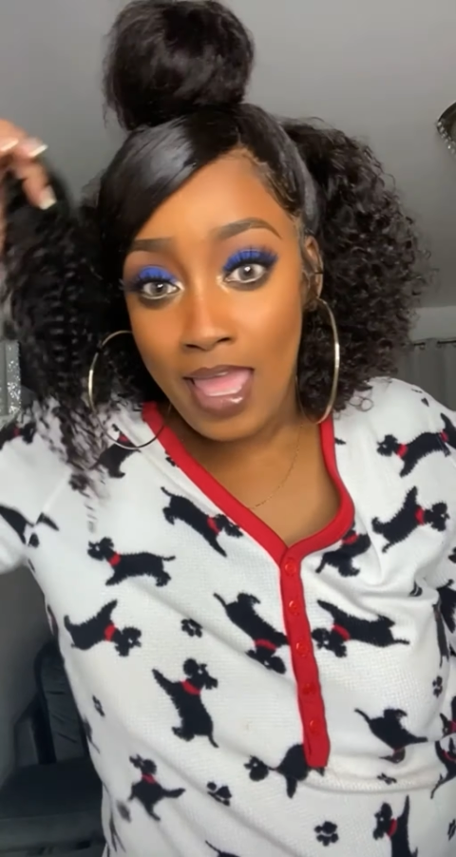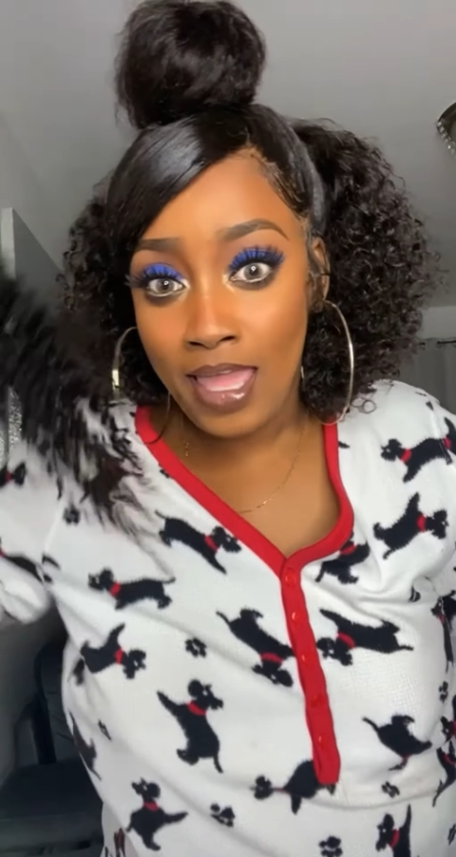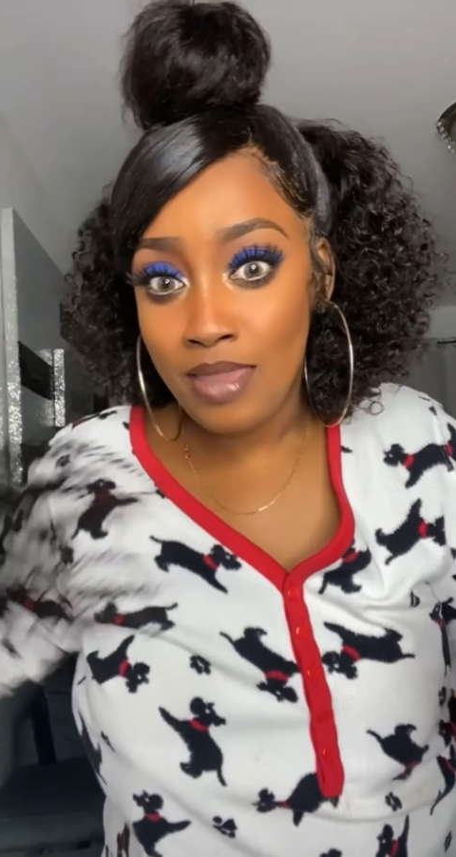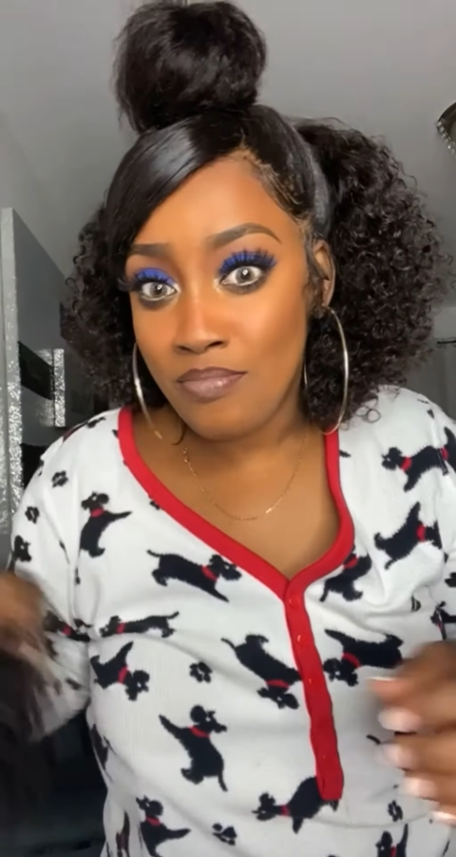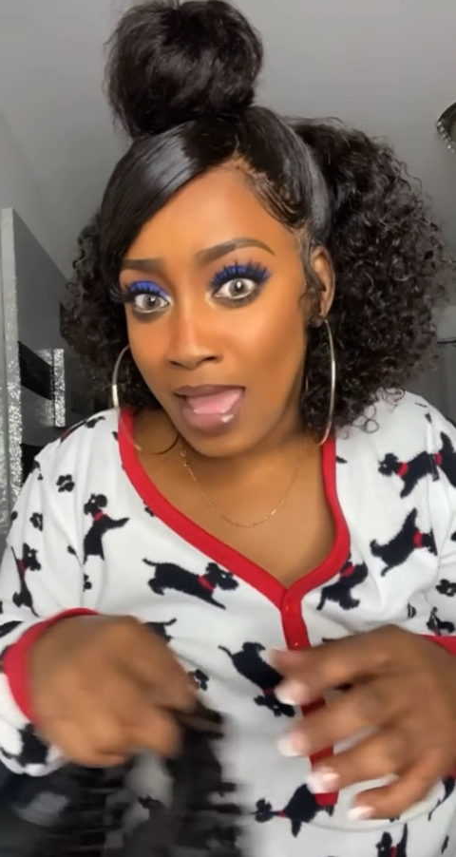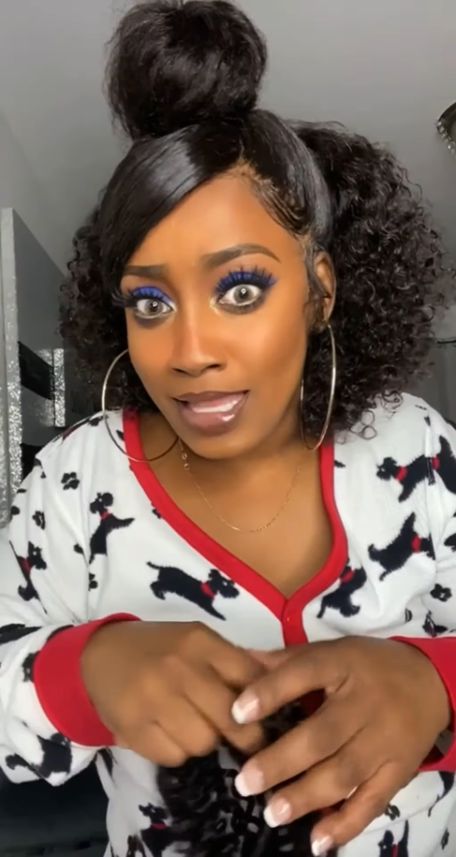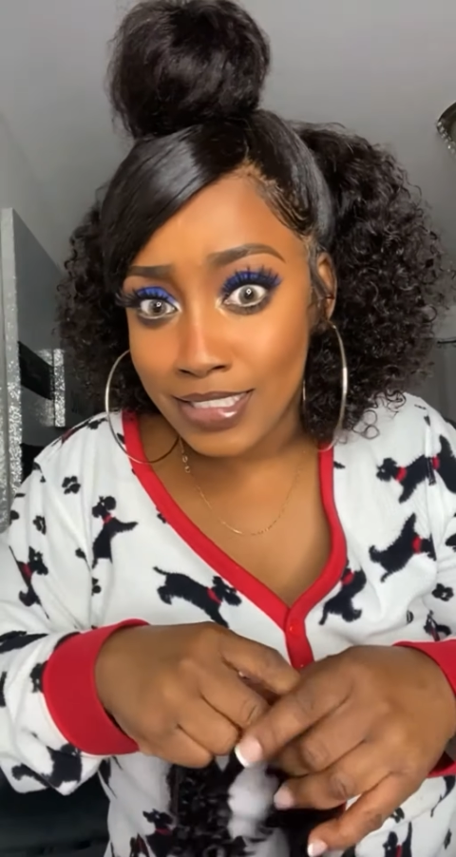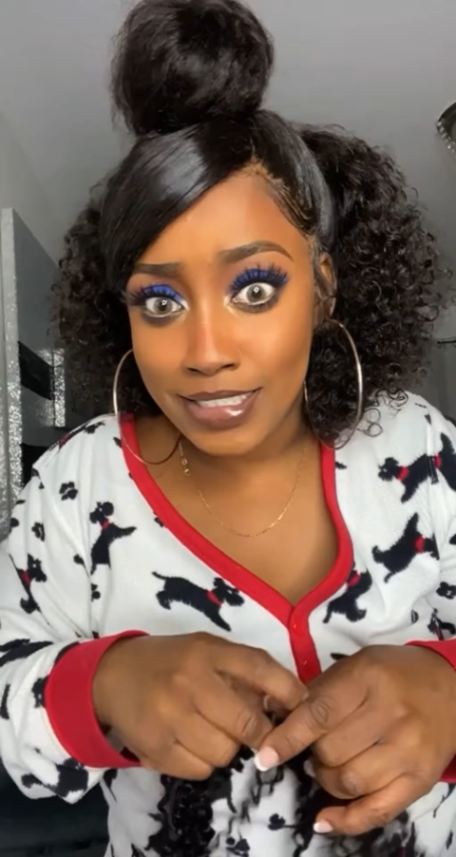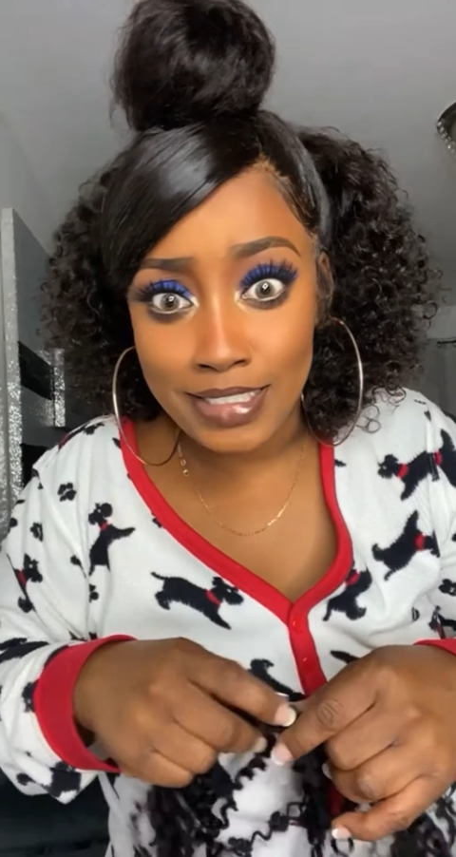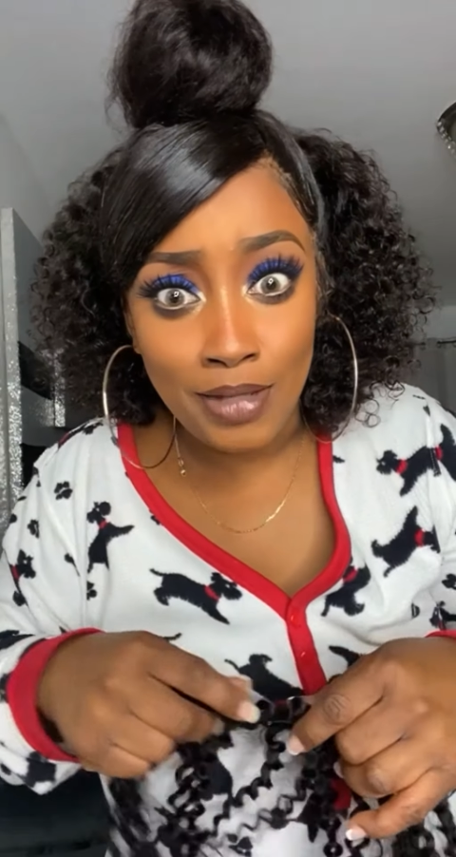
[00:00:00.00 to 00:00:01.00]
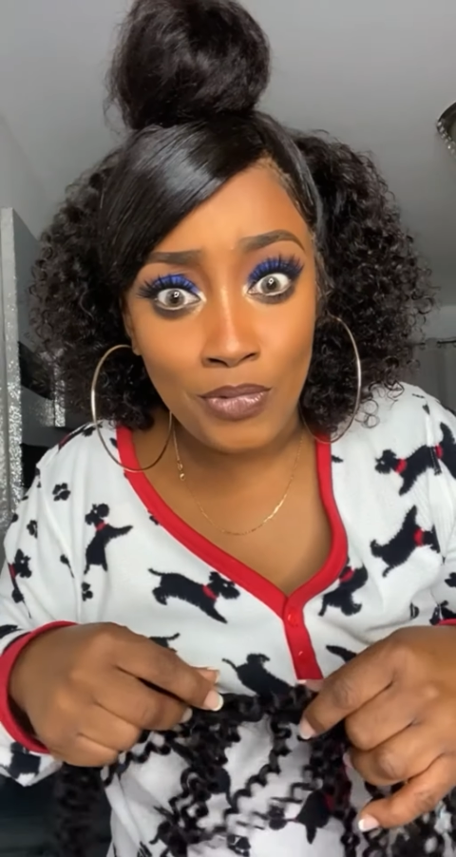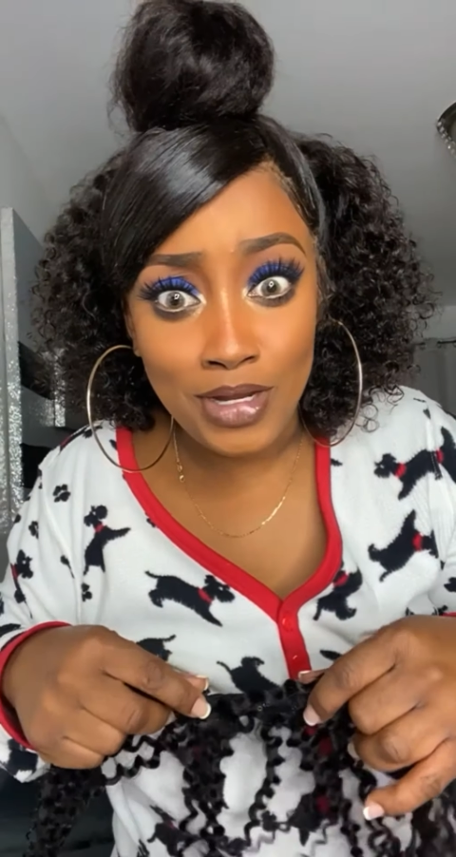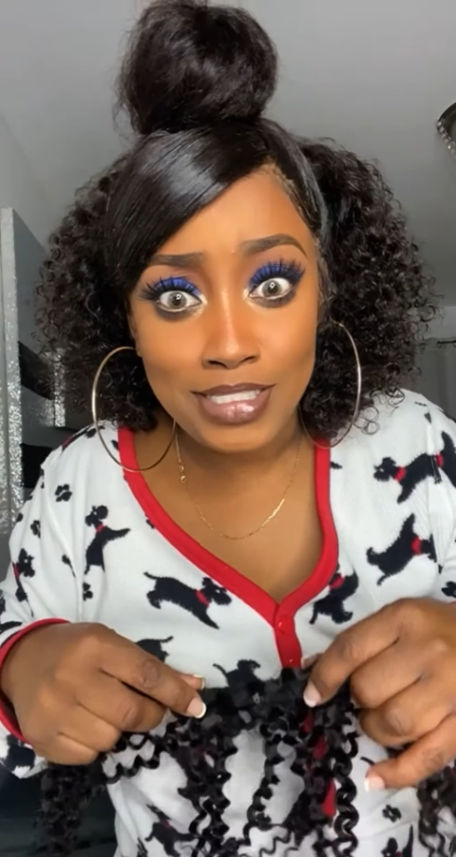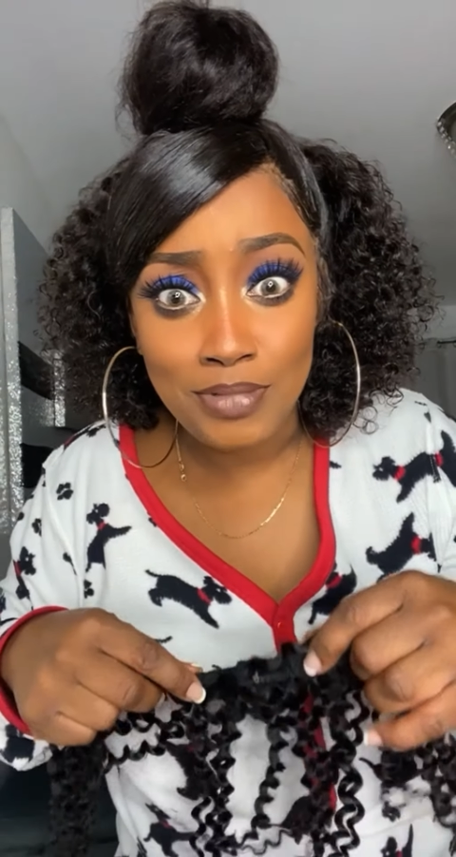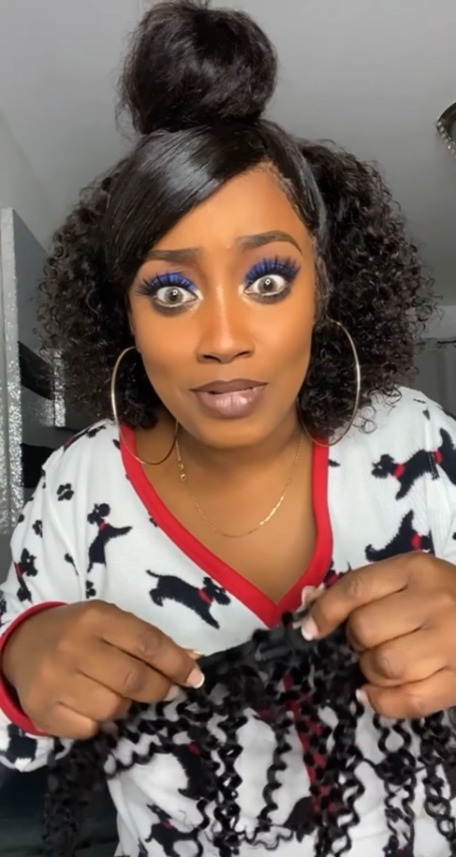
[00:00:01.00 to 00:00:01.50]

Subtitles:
Imagine I'm wearing some